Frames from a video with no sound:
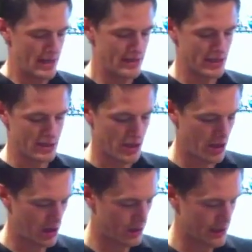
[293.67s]
As it gets
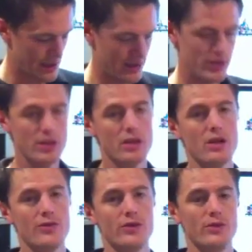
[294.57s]
colder, you can
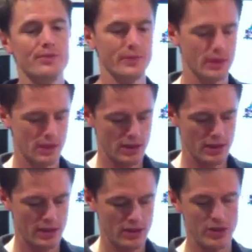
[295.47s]
go from
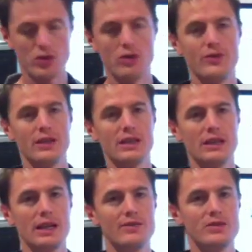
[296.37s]
your short finger
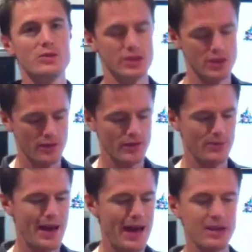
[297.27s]
gloves, which still offer
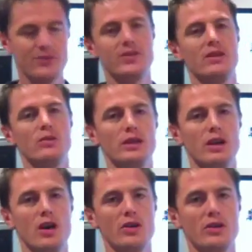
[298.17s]
the padding for when
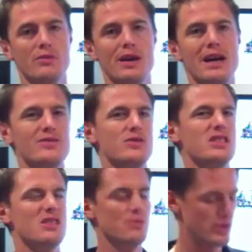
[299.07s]
you're holding on the bars for
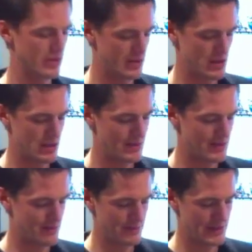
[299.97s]
extended period of times,
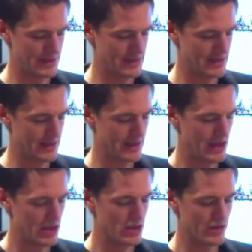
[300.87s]
but
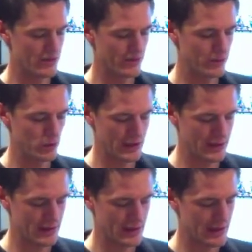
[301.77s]
you go for the full
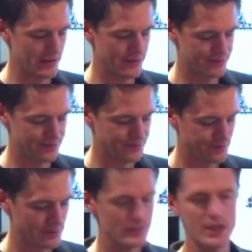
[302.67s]
length glove.
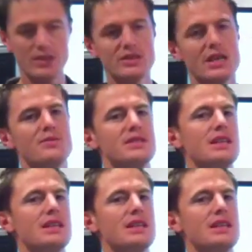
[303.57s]
Just helps